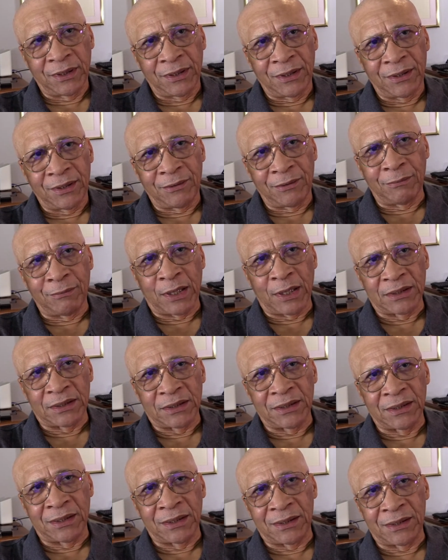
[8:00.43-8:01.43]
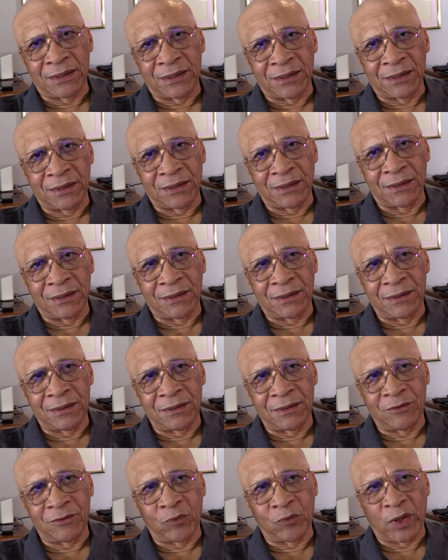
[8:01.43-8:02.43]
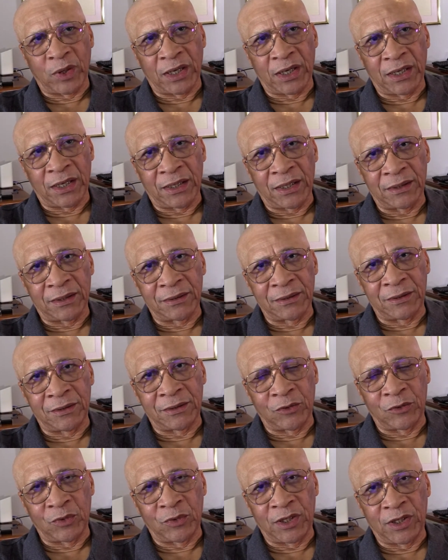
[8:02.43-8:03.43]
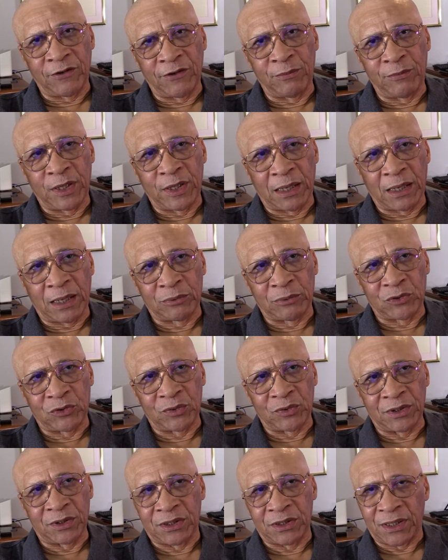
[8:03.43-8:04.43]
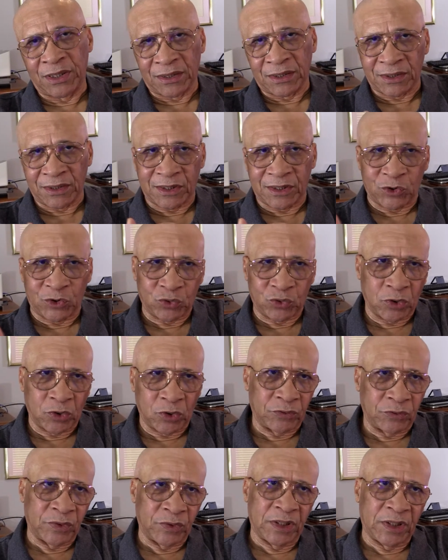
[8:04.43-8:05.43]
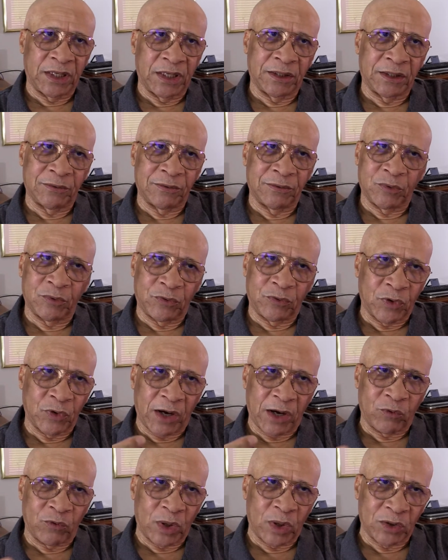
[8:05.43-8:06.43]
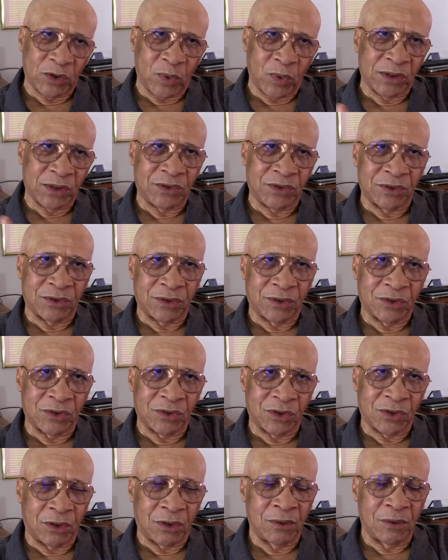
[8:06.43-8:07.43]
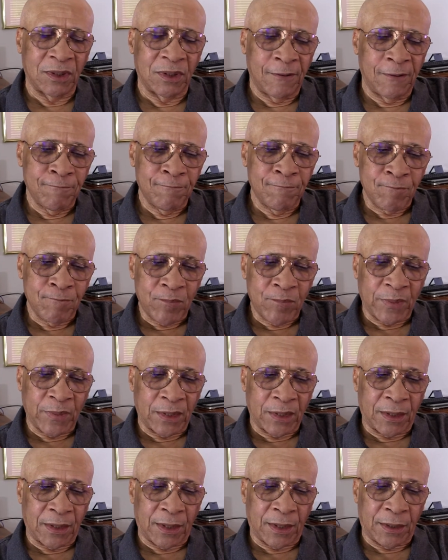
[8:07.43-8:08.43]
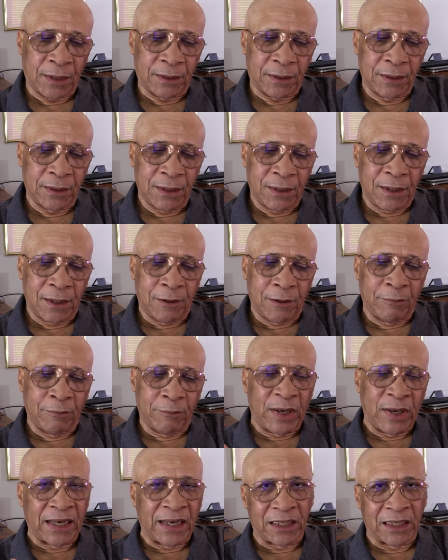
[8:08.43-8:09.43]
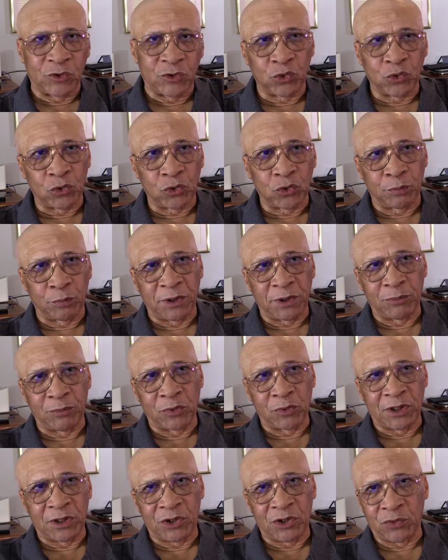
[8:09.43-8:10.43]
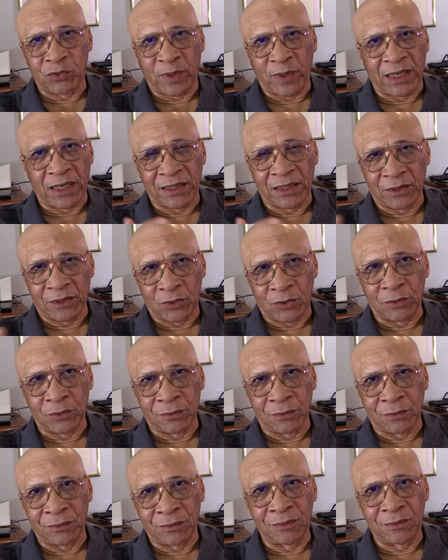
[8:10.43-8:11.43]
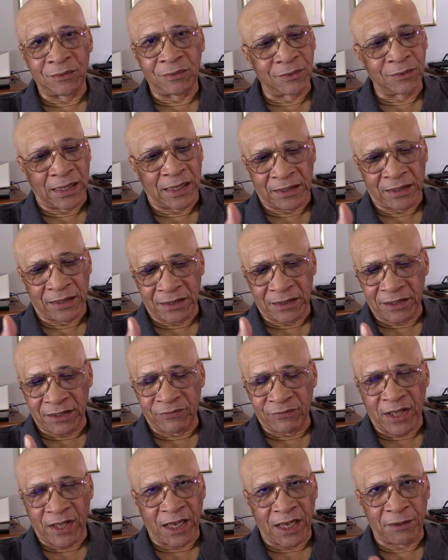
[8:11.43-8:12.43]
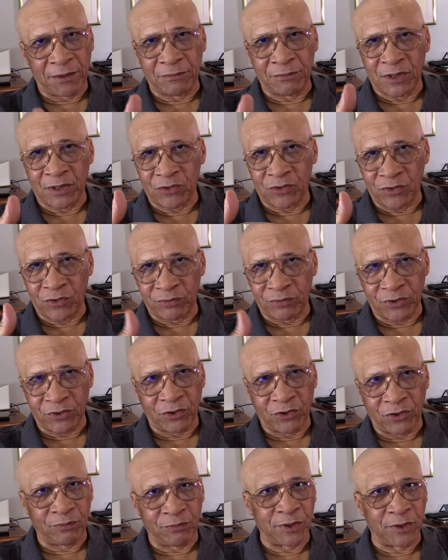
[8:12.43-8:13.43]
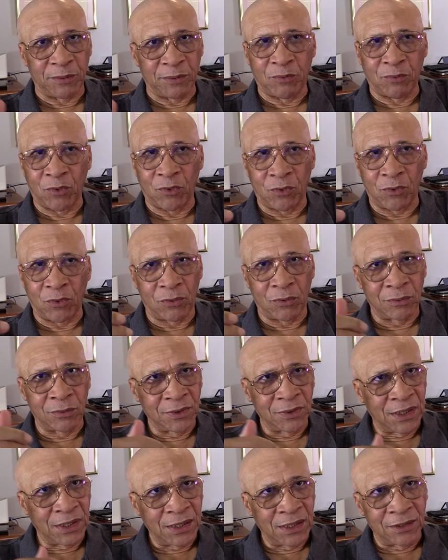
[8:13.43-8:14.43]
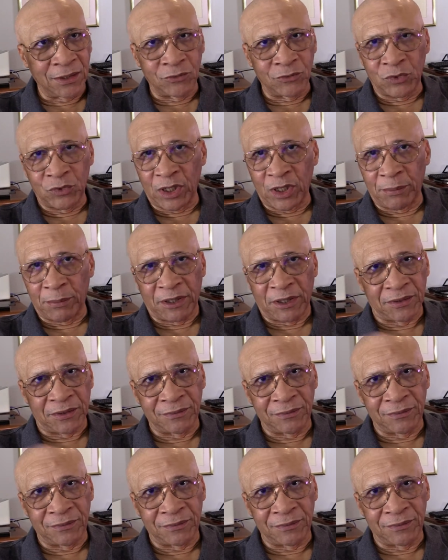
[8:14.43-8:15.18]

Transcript: But this is where, you give me an opportunity. Yes, it's a short reading if you have one question or so, okay? But I can show to people, this is what I can do. I can give name, description of people, you name it,